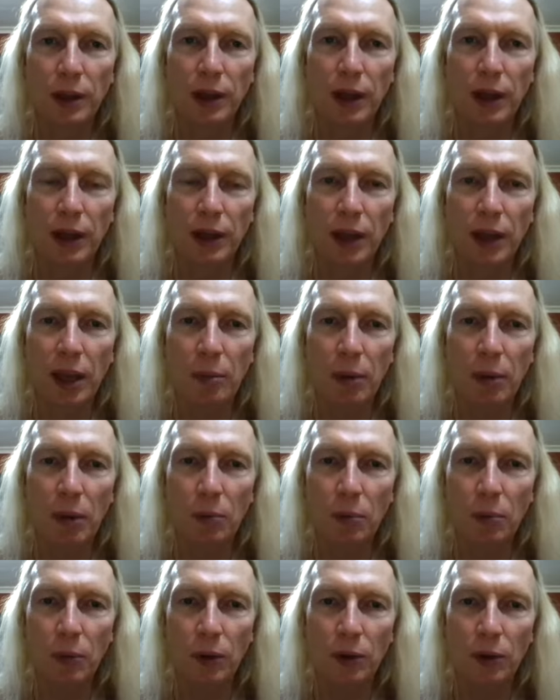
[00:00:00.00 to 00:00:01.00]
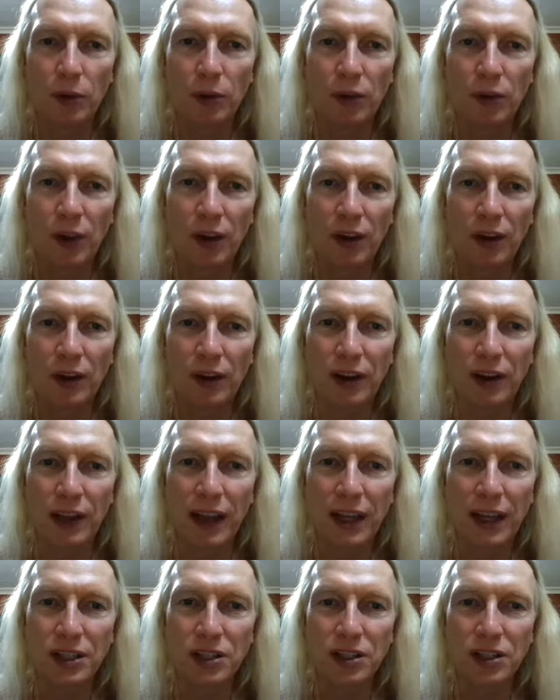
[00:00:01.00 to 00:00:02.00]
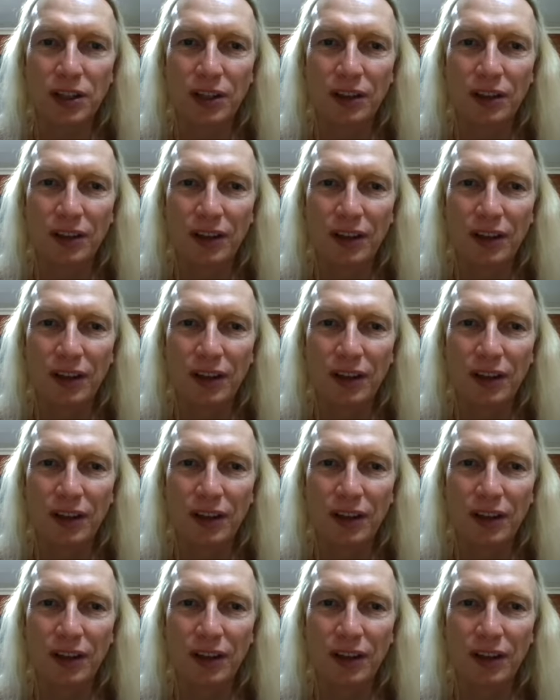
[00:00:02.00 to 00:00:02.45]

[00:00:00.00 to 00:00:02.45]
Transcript: and came up with extra